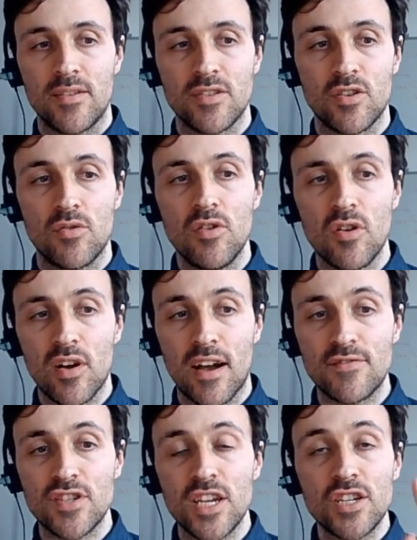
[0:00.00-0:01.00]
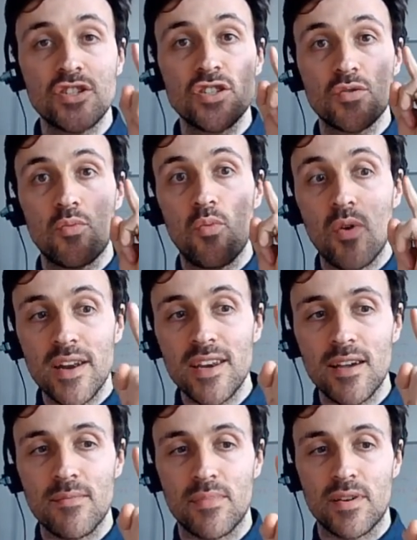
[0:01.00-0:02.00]
So look, I've changed just one
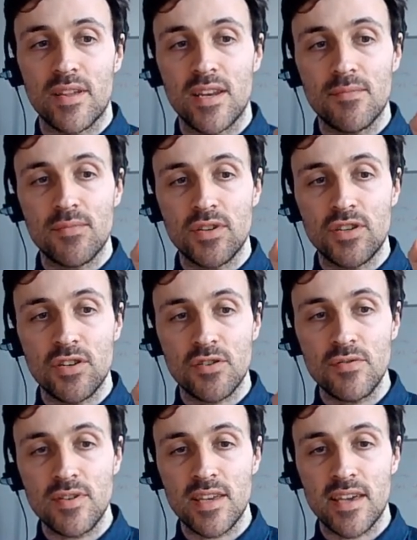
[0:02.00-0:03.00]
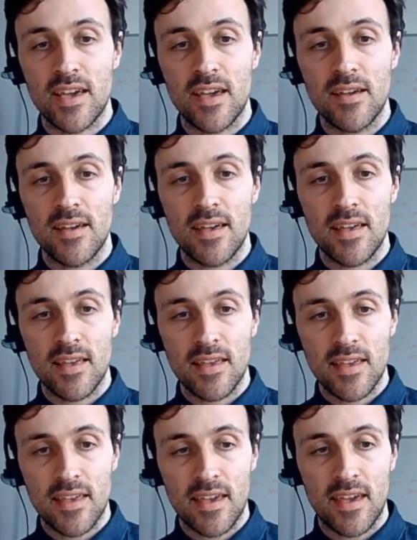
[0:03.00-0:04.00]
number. The number two here,
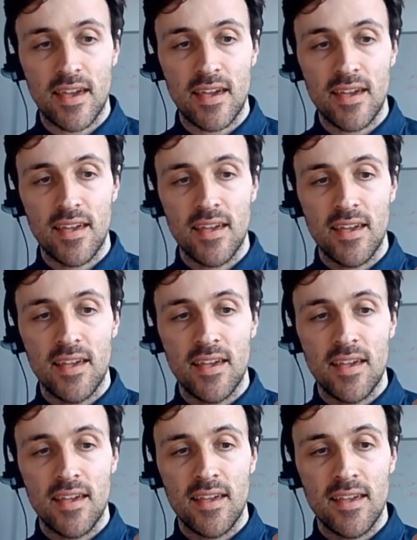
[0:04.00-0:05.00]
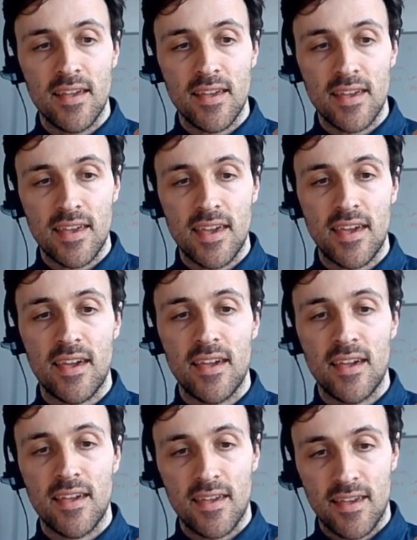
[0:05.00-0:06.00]
here, here,
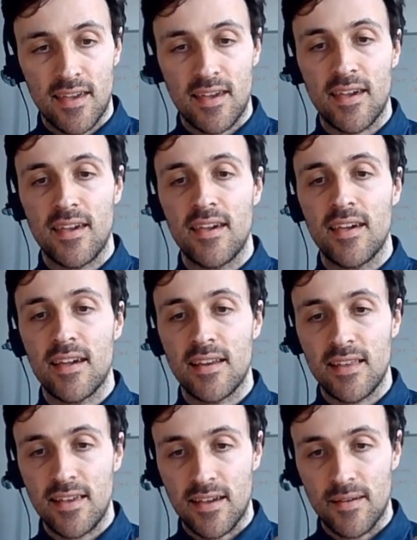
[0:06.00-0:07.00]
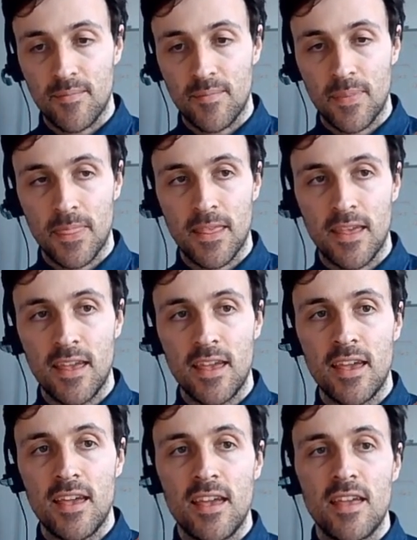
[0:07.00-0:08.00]
here, and here.
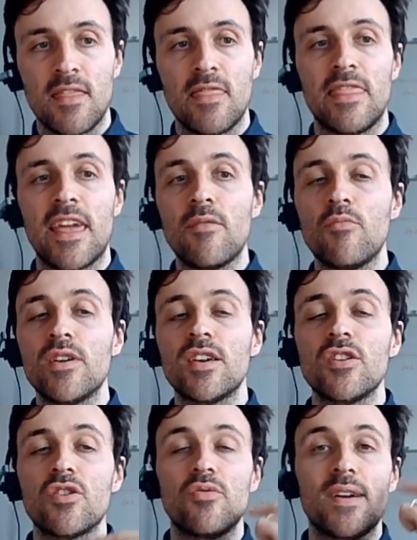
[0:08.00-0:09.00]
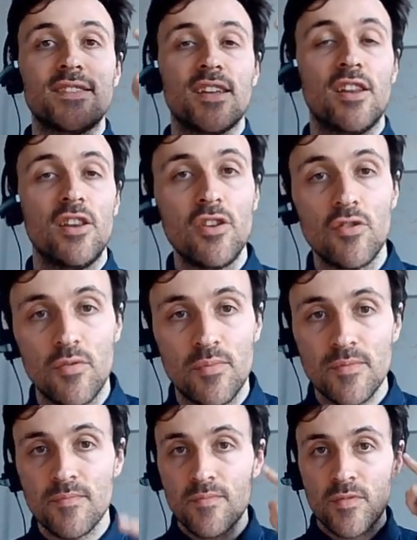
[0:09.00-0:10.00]
Then we can create a loop
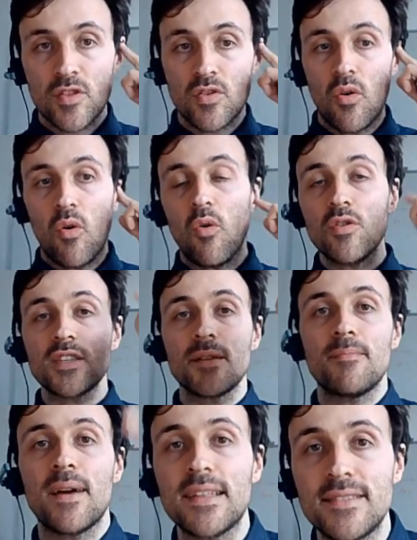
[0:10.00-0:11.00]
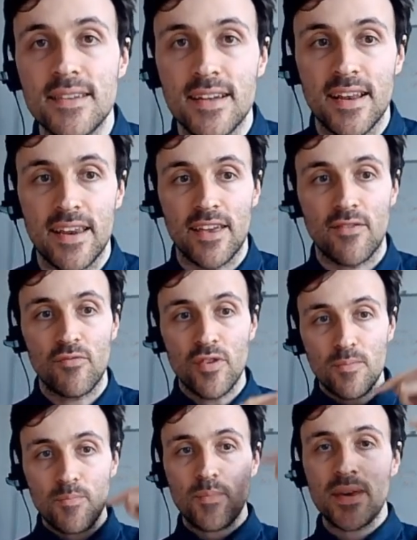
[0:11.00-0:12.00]
to automatically
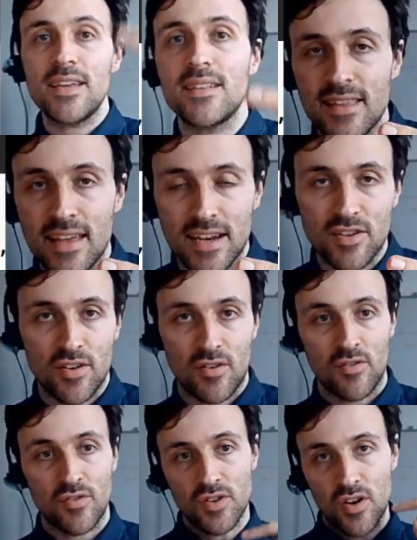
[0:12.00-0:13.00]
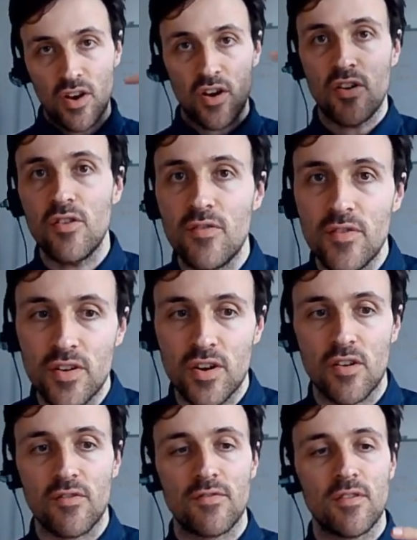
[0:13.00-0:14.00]
repeat that code over and
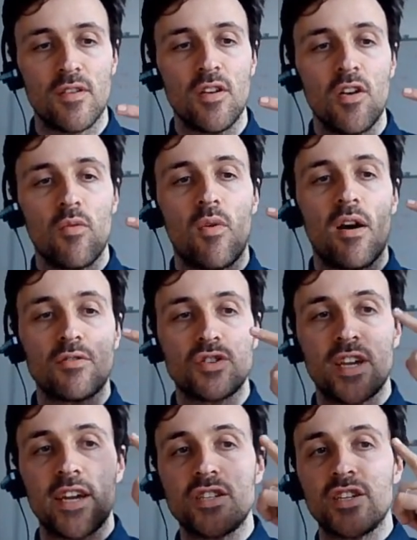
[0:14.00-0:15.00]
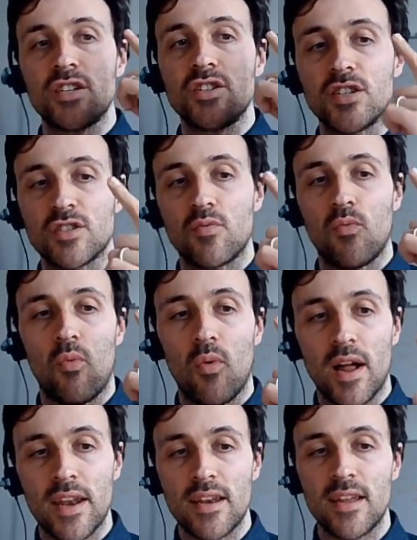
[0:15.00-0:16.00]
over while changing just
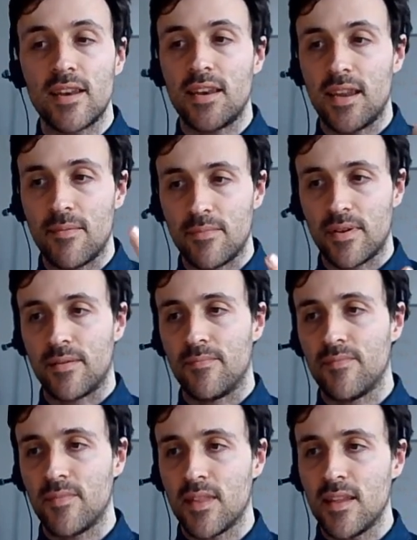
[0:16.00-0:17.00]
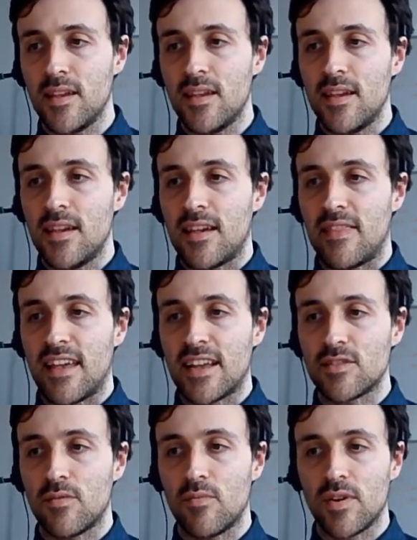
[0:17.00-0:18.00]
one number. And
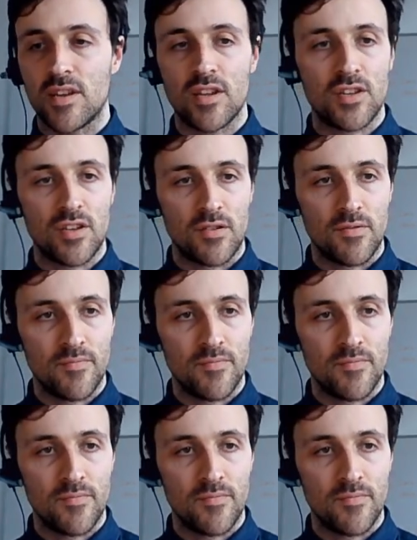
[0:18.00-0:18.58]
that's what we're going to do.